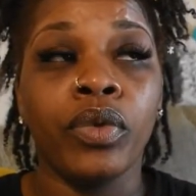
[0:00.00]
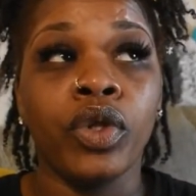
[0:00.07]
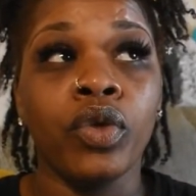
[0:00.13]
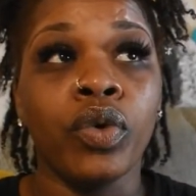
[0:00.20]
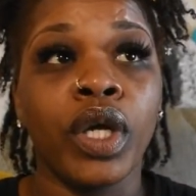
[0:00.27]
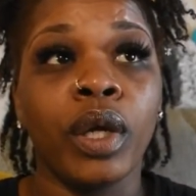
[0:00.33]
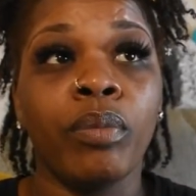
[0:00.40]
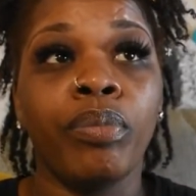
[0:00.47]
You
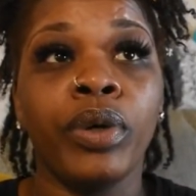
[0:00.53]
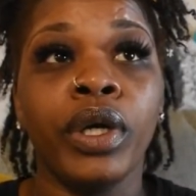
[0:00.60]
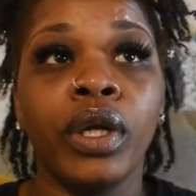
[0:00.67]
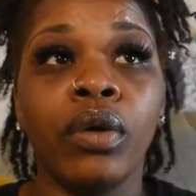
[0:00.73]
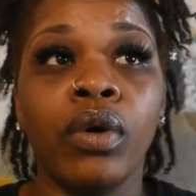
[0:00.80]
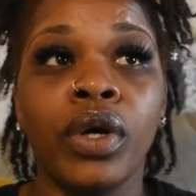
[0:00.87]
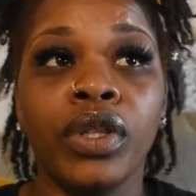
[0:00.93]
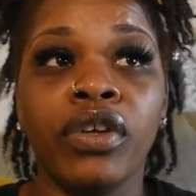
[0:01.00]
can
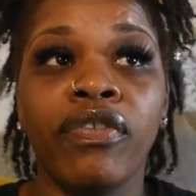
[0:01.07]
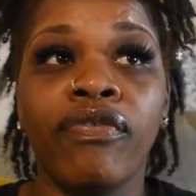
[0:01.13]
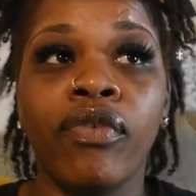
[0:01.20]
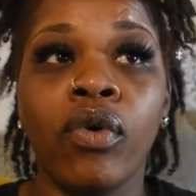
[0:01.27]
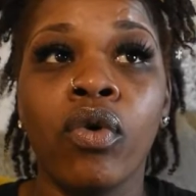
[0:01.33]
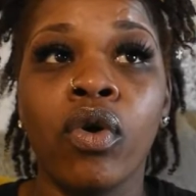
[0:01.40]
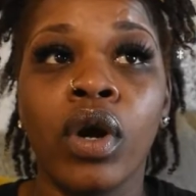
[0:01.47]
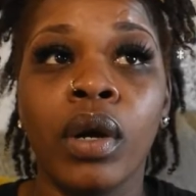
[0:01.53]
put on the
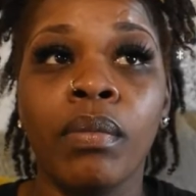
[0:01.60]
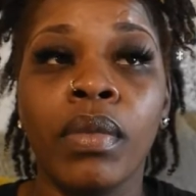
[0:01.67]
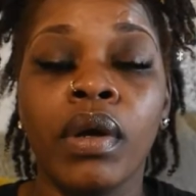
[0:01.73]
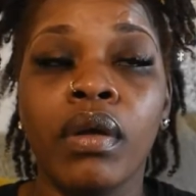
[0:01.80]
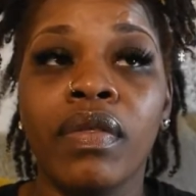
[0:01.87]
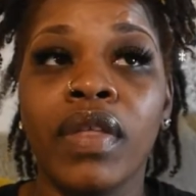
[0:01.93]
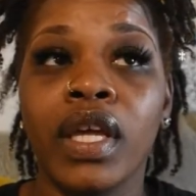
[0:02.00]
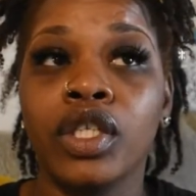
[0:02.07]
form
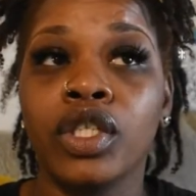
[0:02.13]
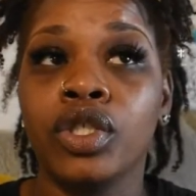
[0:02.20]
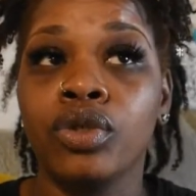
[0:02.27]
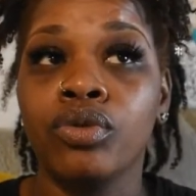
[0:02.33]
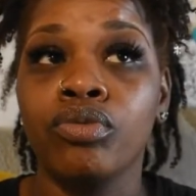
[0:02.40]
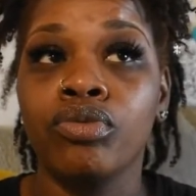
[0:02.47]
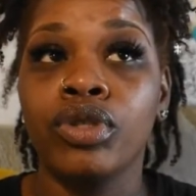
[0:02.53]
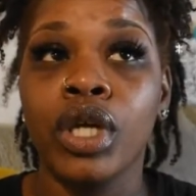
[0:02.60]
that
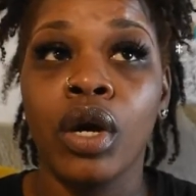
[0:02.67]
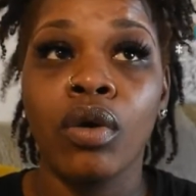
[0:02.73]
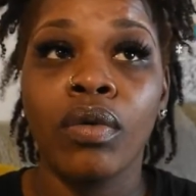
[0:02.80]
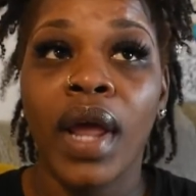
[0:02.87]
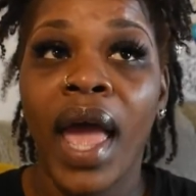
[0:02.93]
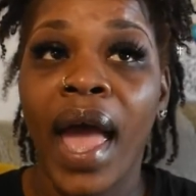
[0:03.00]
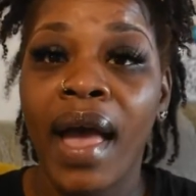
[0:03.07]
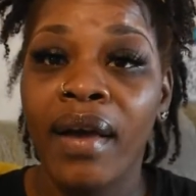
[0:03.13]
you don't
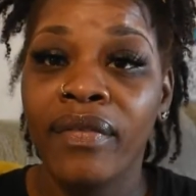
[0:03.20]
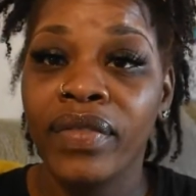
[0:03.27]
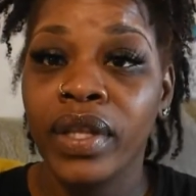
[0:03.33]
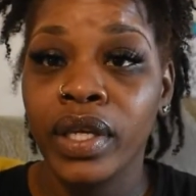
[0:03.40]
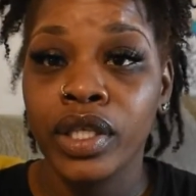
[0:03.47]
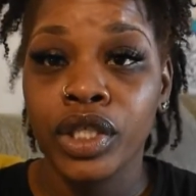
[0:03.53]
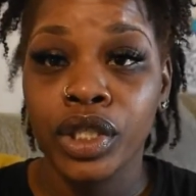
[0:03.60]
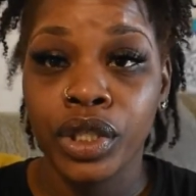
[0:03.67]
have
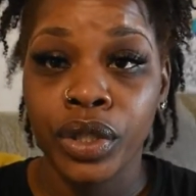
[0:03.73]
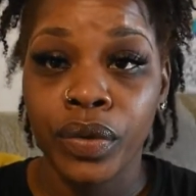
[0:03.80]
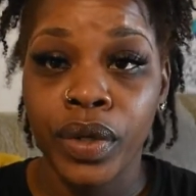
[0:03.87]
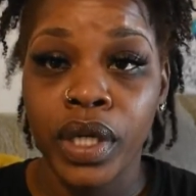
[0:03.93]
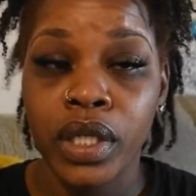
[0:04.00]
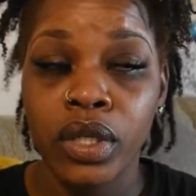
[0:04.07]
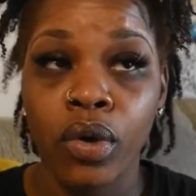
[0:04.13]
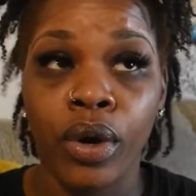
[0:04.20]
the
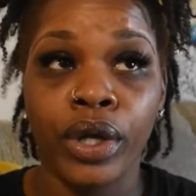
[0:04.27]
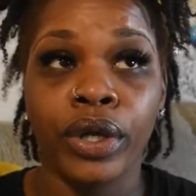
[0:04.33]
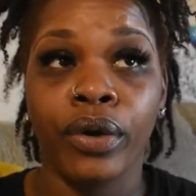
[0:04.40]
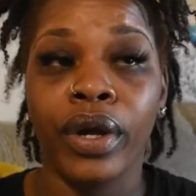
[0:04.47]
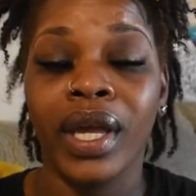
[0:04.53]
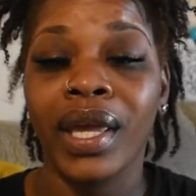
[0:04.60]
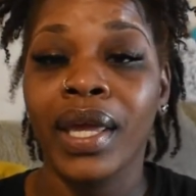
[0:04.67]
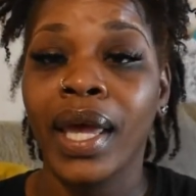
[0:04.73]
insurance or you're
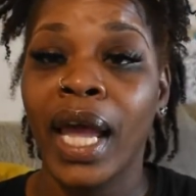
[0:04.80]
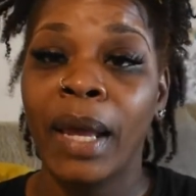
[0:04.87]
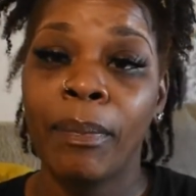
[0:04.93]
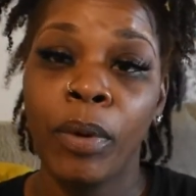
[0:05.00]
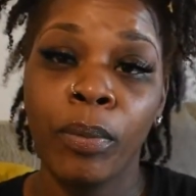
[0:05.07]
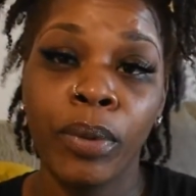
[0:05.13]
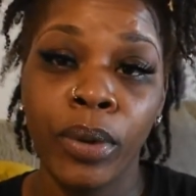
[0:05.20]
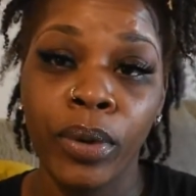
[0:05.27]

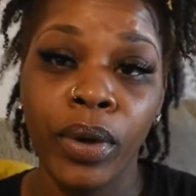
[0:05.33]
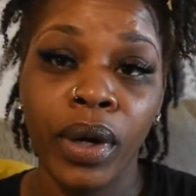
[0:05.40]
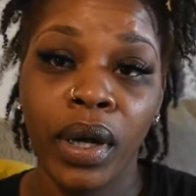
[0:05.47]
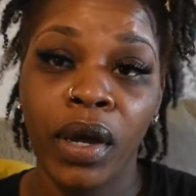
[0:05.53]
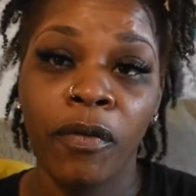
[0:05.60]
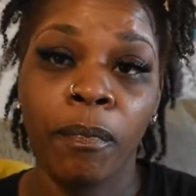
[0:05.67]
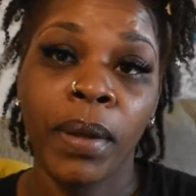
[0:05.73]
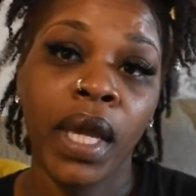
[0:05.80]
incapable
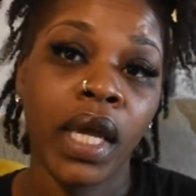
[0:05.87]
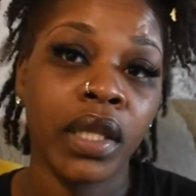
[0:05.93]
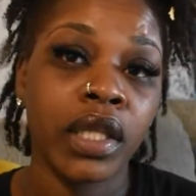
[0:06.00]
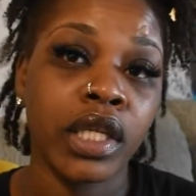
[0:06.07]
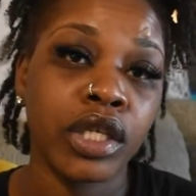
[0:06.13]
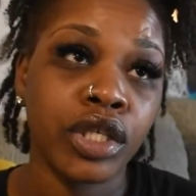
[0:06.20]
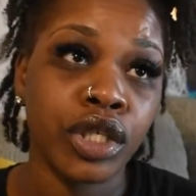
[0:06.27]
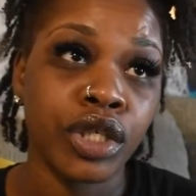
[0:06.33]
of paying
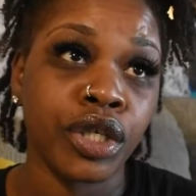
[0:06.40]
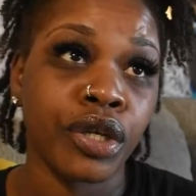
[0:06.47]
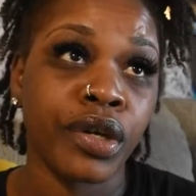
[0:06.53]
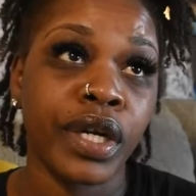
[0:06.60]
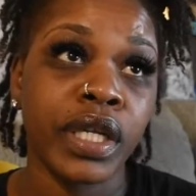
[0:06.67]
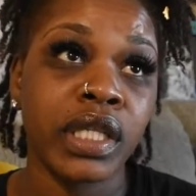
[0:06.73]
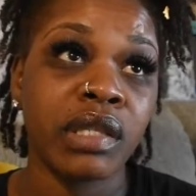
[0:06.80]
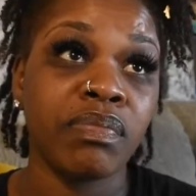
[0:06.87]
the
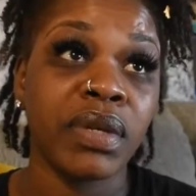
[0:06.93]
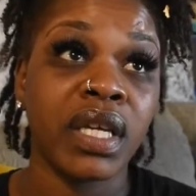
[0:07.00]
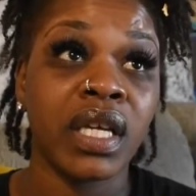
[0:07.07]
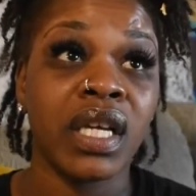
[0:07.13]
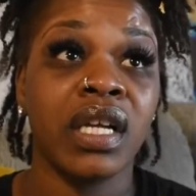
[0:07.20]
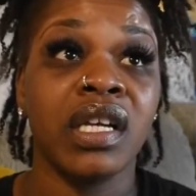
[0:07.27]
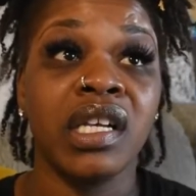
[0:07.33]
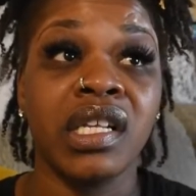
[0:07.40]
insurance
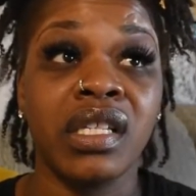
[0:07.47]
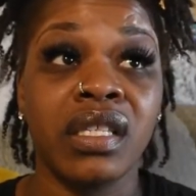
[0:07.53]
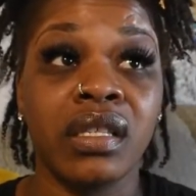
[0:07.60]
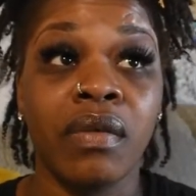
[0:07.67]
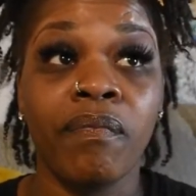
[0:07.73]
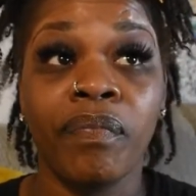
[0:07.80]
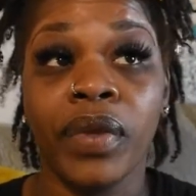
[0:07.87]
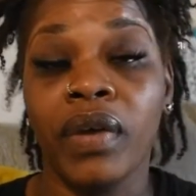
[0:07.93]
because
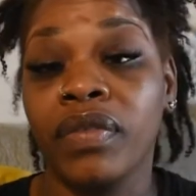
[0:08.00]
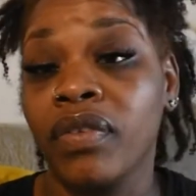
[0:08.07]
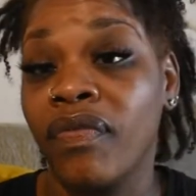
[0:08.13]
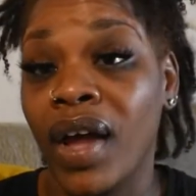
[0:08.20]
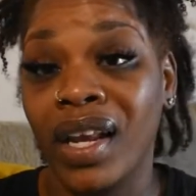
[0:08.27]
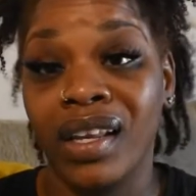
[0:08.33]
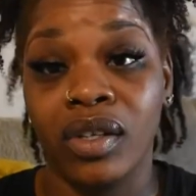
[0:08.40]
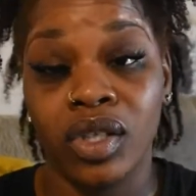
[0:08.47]
of the
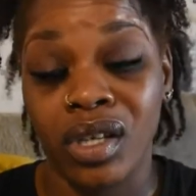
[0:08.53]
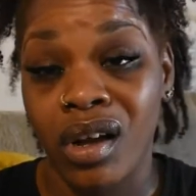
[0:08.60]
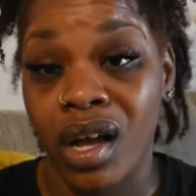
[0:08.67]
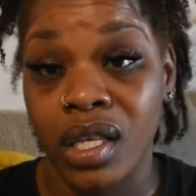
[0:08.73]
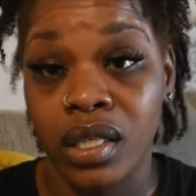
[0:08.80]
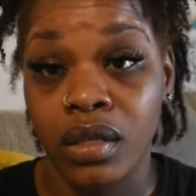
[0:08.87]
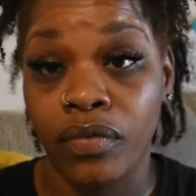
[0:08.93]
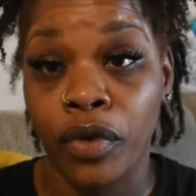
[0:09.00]
financial
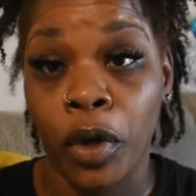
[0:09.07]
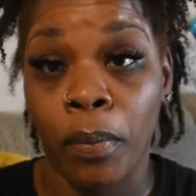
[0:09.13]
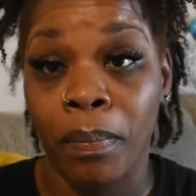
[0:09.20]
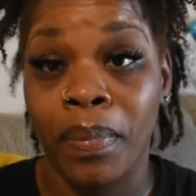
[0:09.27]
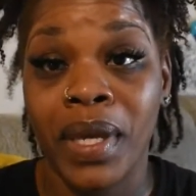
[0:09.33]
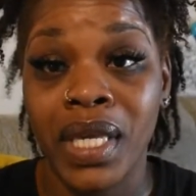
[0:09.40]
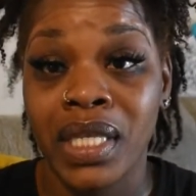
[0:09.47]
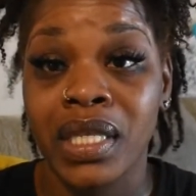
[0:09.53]
cost of your
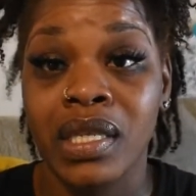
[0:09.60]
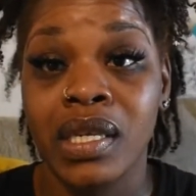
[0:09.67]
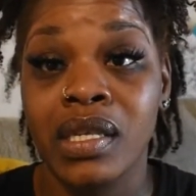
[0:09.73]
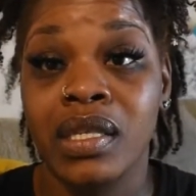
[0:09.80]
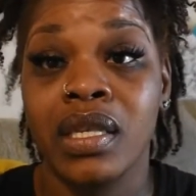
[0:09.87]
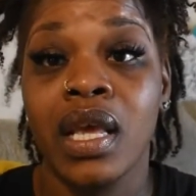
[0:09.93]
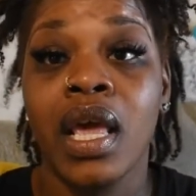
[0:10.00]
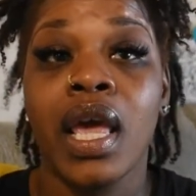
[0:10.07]

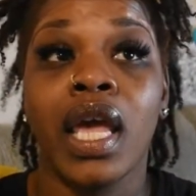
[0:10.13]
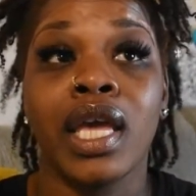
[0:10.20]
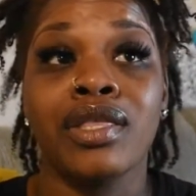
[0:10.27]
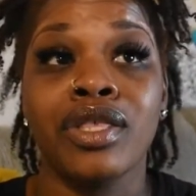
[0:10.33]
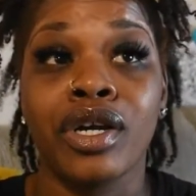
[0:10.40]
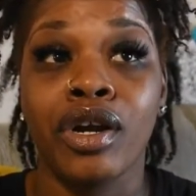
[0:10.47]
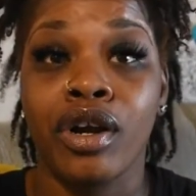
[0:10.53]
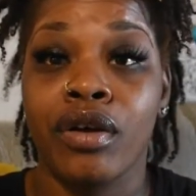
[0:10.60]
business in
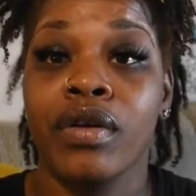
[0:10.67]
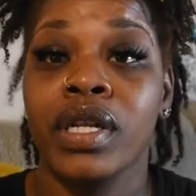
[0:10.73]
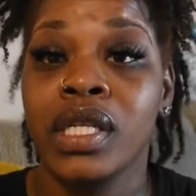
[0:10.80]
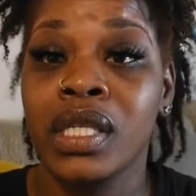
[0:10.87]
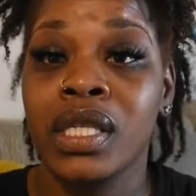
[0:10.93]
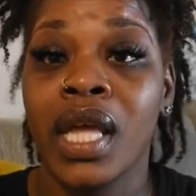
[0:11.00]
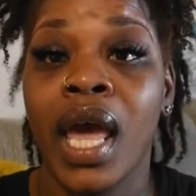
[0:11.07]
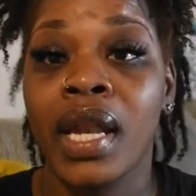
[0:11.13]
the current
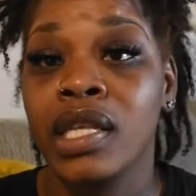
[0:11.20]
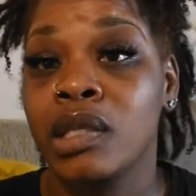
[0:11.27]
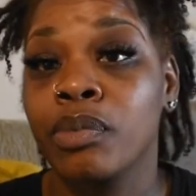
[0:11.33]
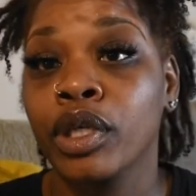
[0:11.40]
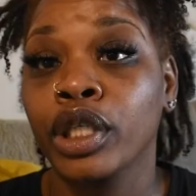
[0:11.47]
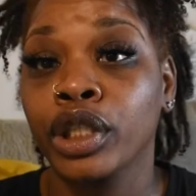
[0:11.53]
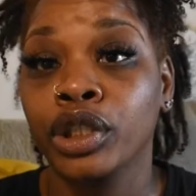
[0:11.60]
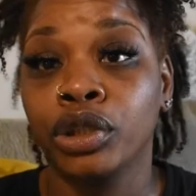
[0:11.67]
status
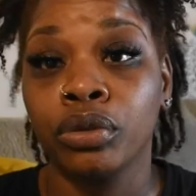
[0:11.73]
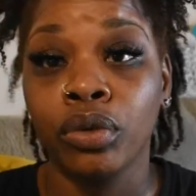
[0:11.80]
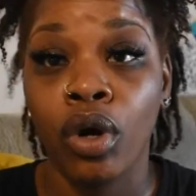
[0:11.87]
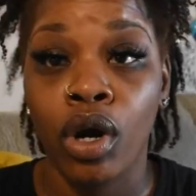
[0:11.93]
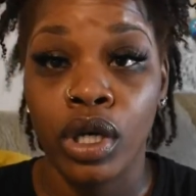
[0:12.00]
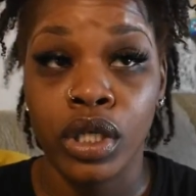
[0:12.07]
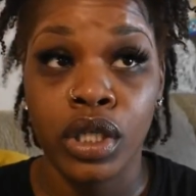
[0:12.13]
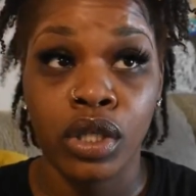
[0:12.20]
because you
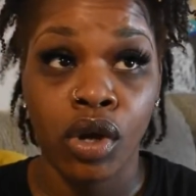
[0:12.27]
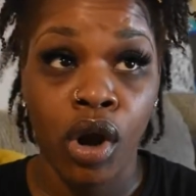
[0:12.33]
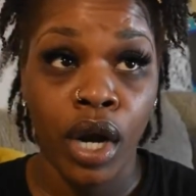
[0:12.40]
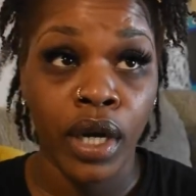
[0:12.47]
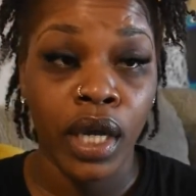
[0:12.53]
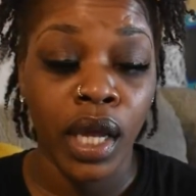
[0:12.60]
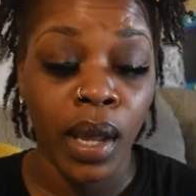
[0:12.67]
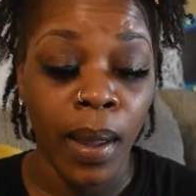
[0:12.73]
are
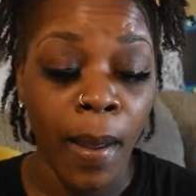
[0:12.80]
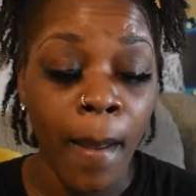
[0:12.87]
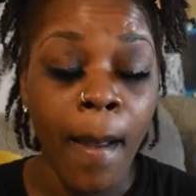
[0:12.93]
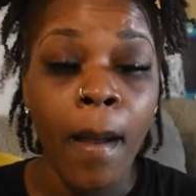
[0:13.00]
starting.